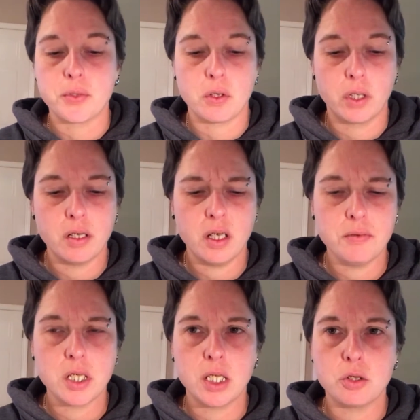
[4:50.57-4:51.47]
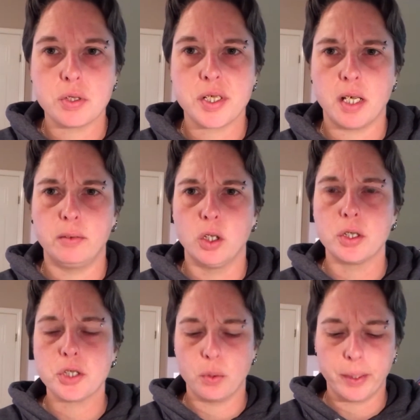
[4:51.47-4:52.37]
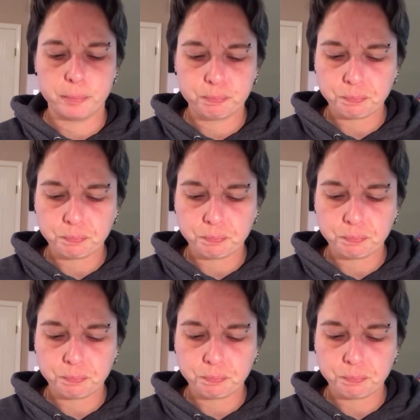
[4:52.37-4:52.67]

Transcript: So it gives an interesting look to it.